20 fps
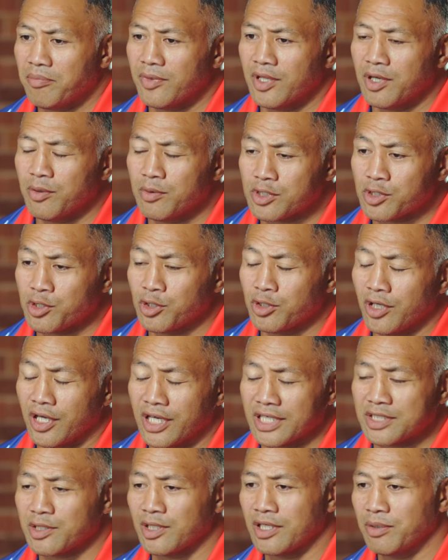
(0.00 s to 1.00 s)
it was good,
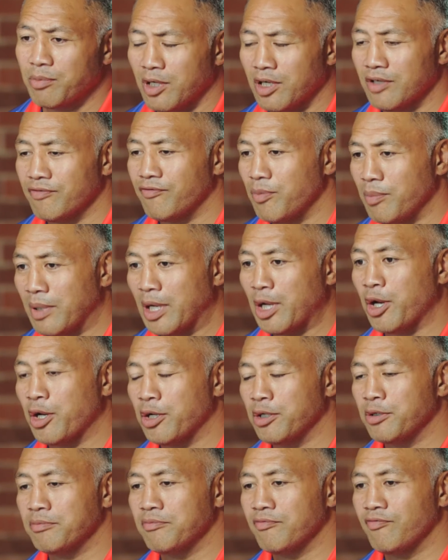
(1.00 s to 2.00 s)
actually. Well, from my
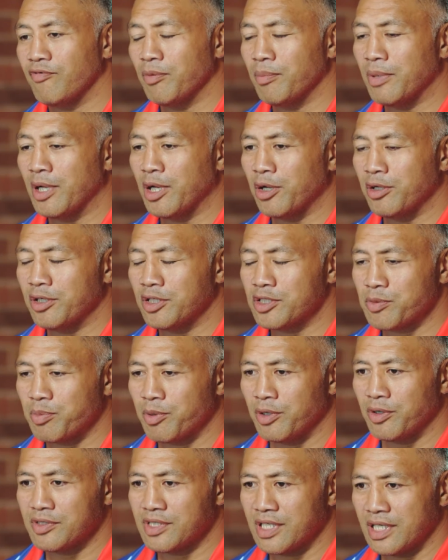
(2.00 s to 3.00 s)
own
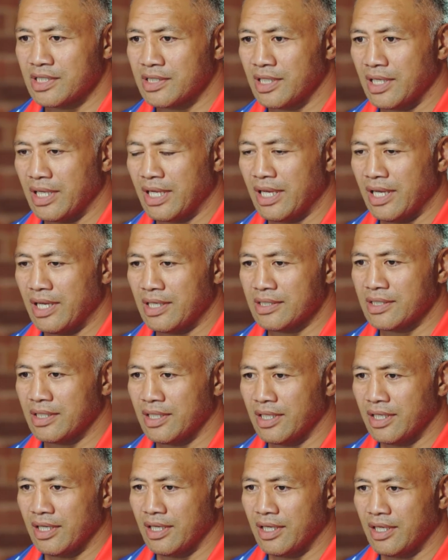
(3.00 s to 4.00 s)
experience as
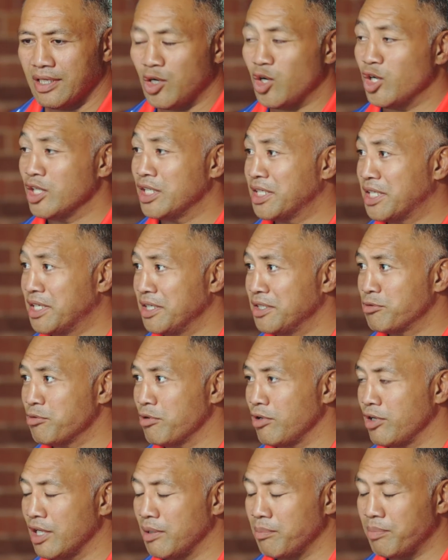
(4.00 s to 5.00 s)
an island kid
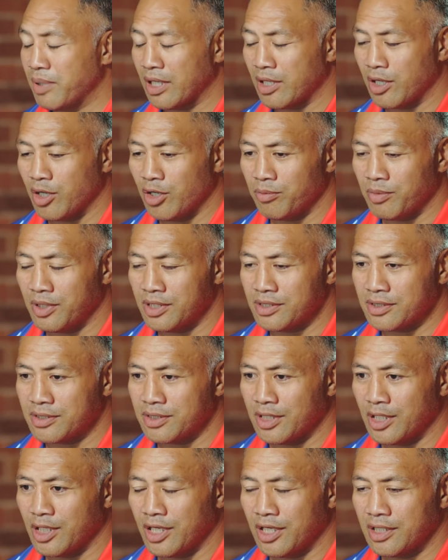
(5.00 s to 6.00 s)
growing up back home,
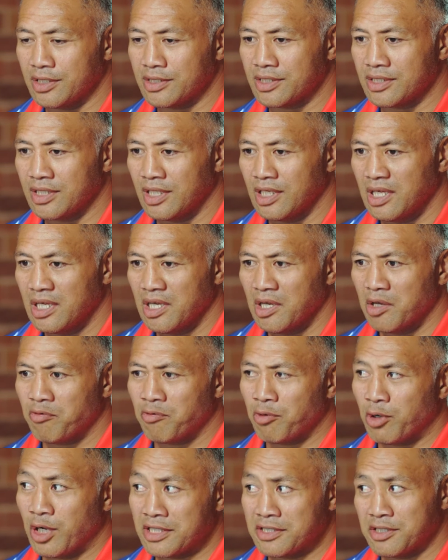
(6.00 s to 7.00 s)
it's
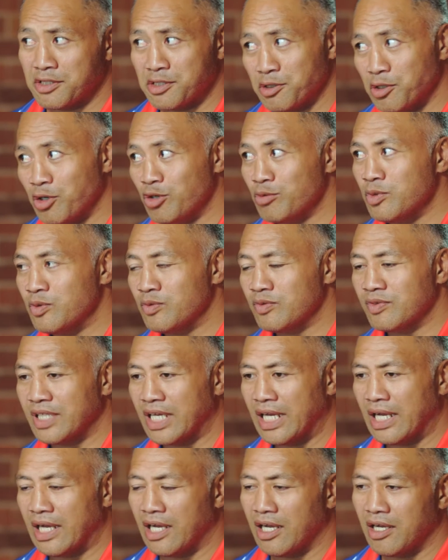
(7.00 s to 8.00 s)
normal.
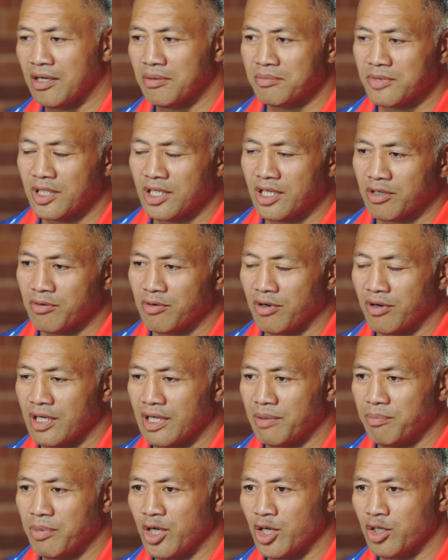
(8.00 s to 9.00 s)

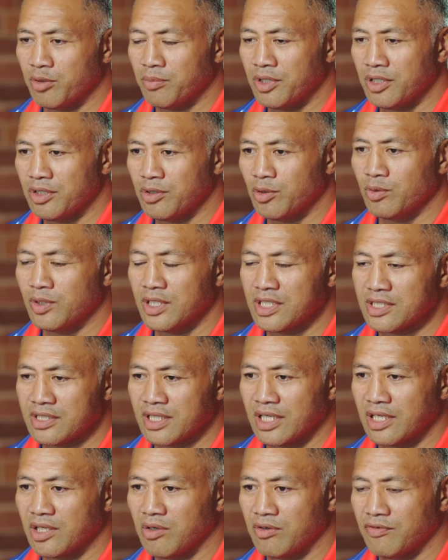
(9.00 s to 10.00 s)
Growing up home, you always
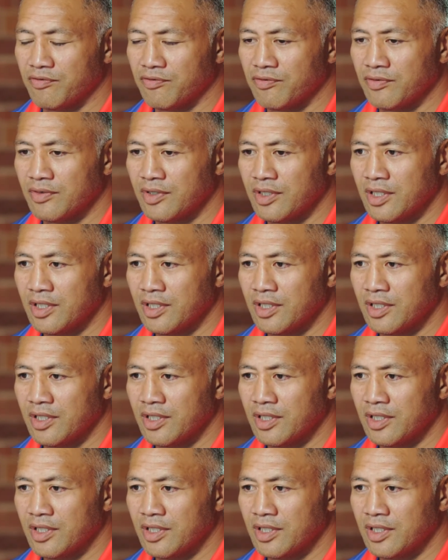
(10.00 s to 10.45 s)
think of,